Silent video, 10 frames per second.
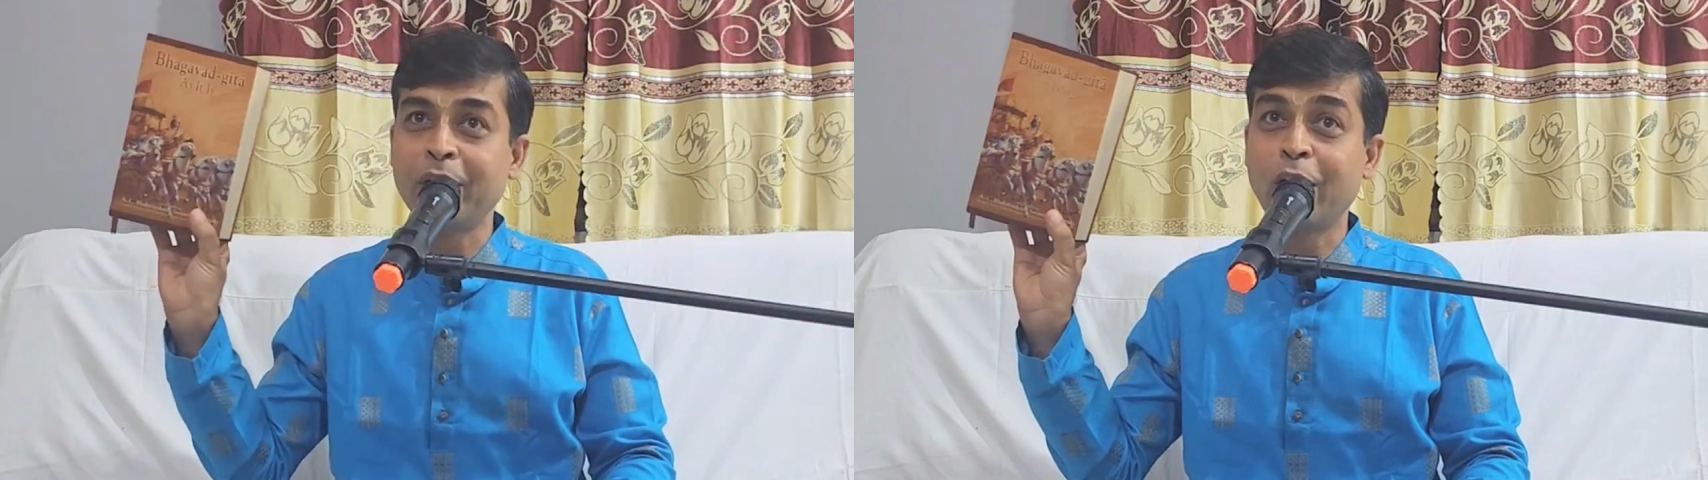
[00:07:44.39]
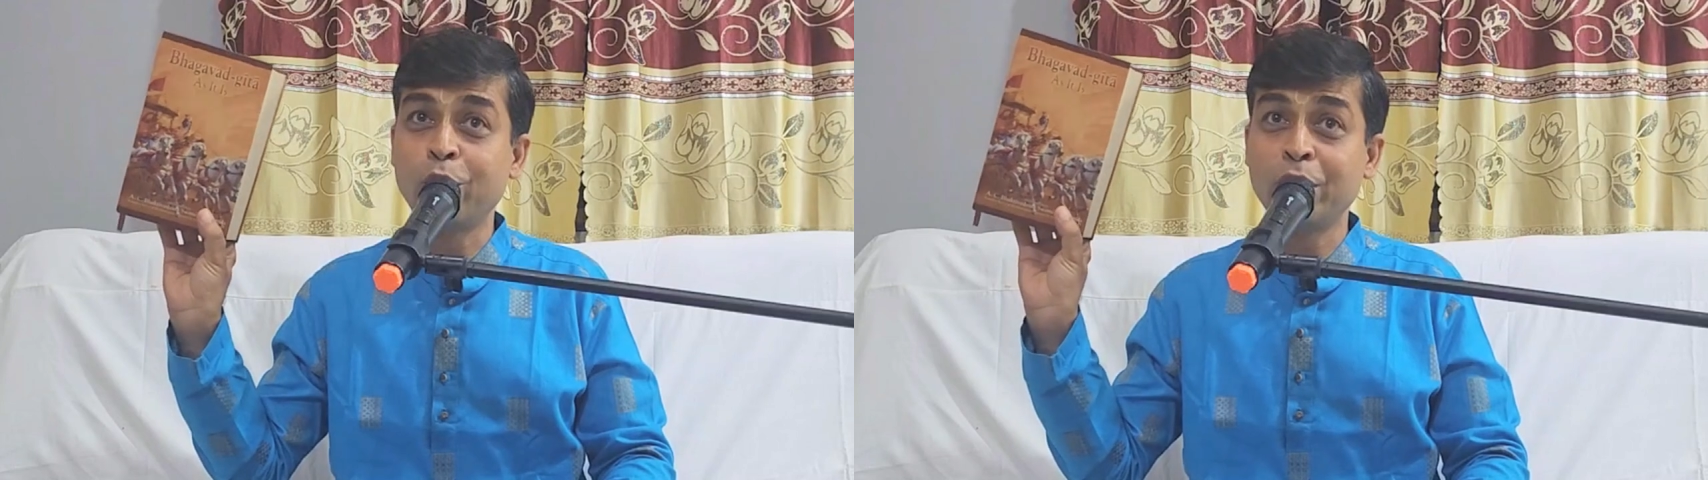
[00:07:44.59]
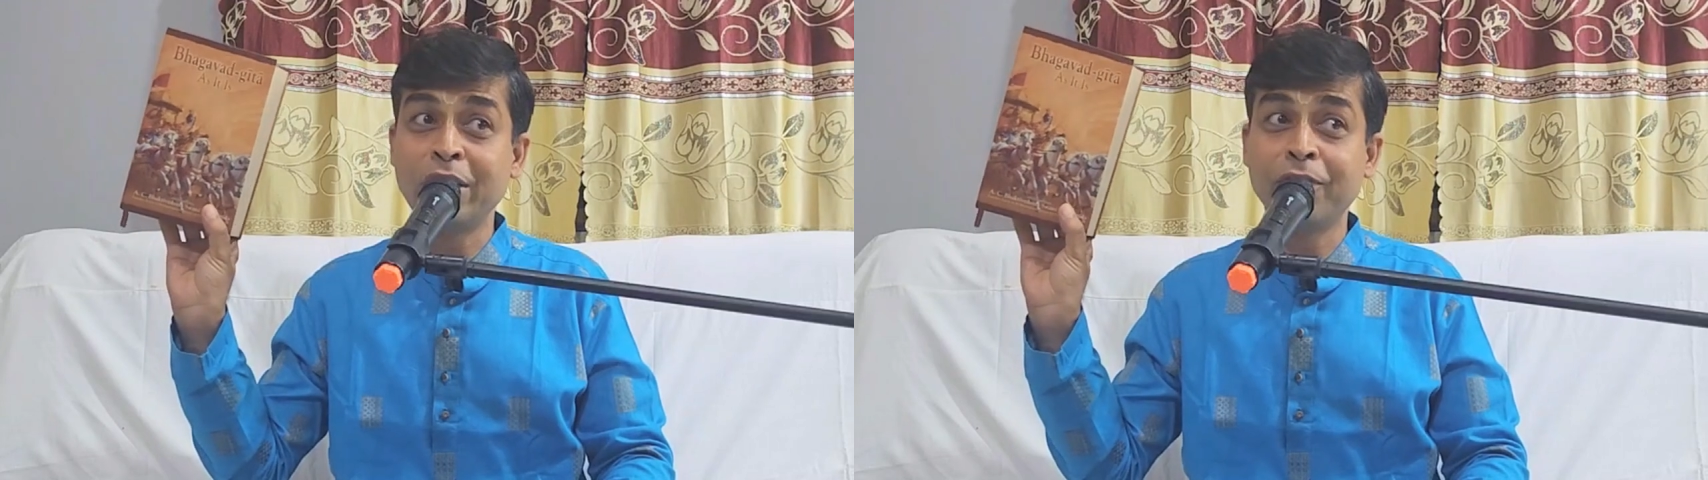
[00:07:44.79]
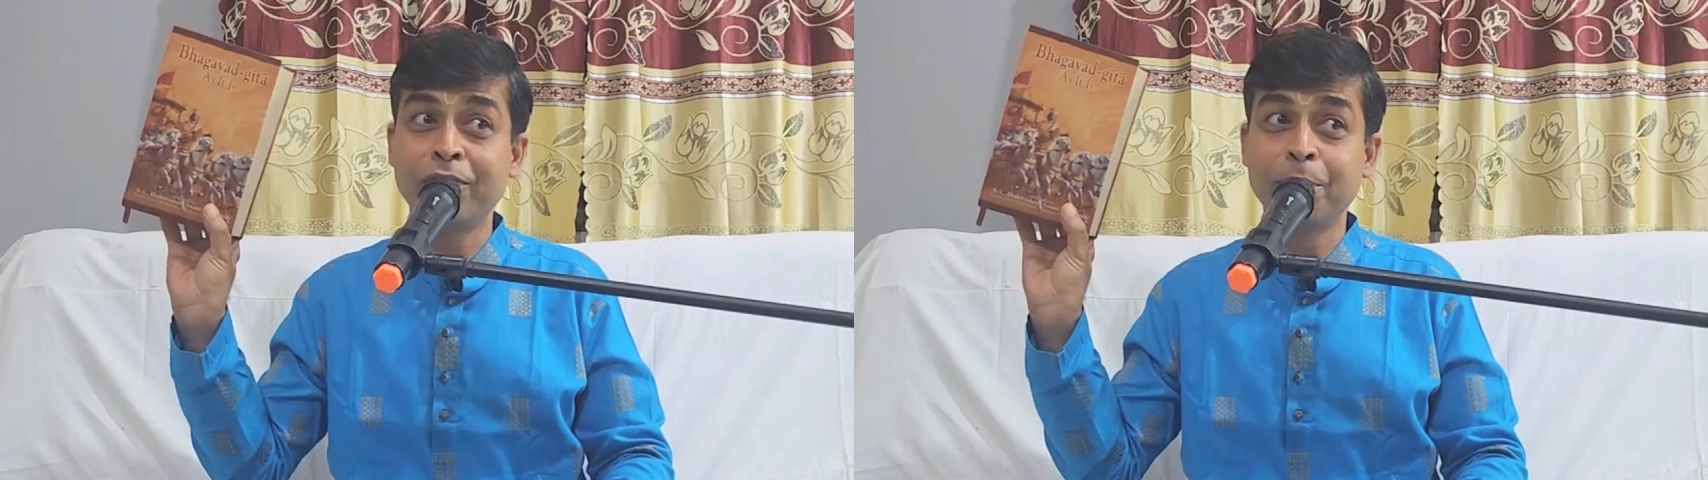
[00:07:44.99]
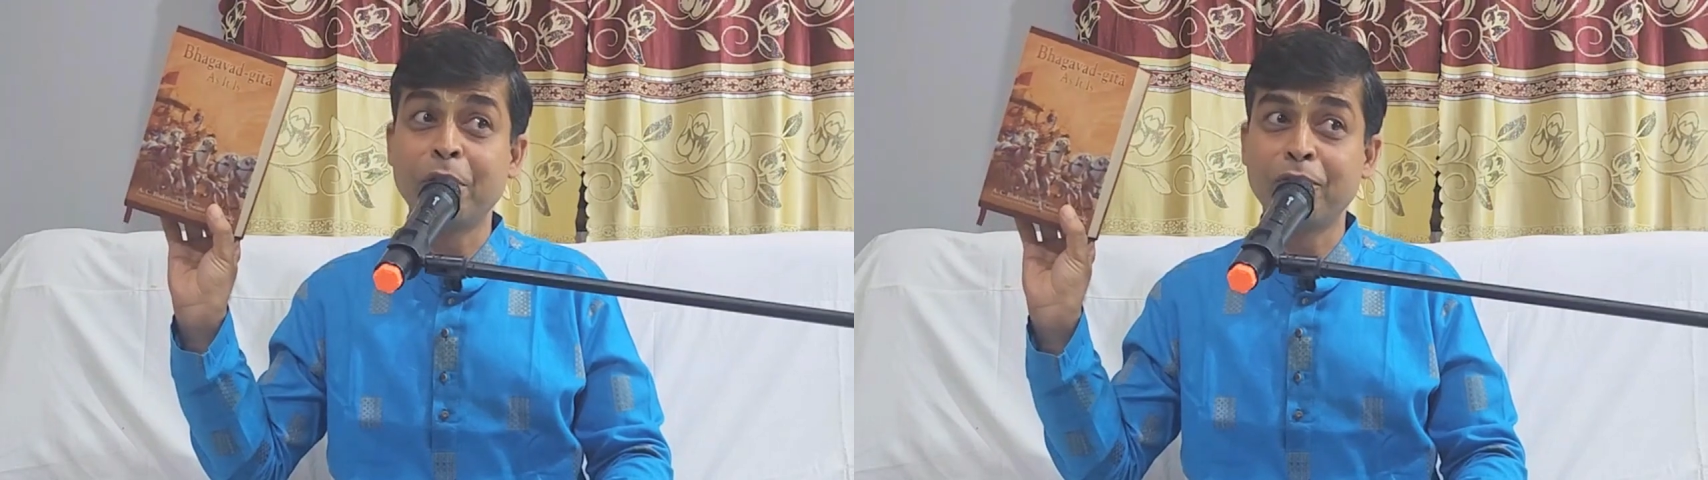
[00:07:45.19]
how to
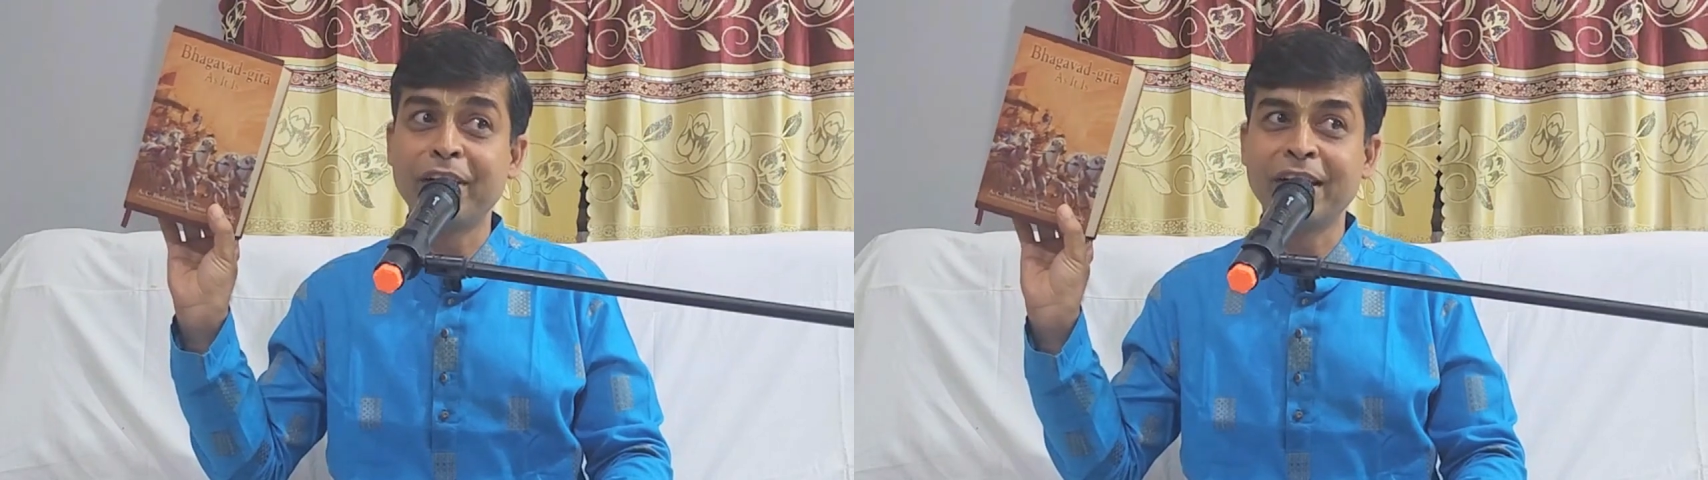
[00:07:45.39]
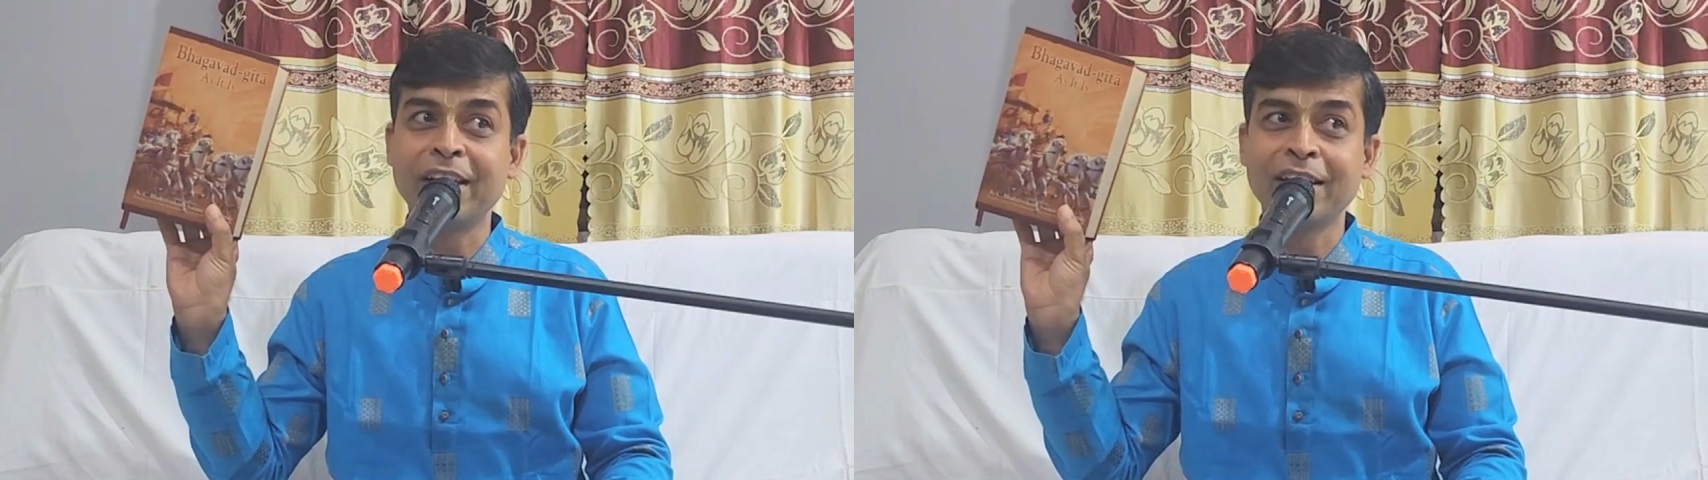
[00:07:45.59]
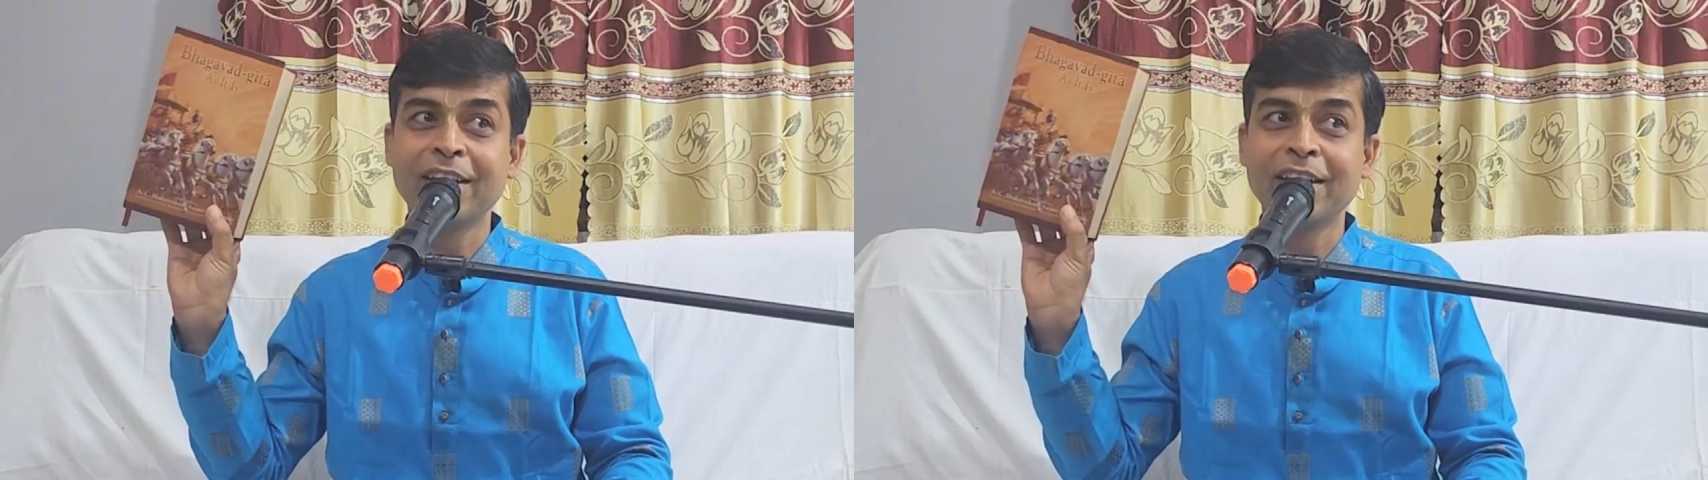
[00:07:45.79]
live perfectly.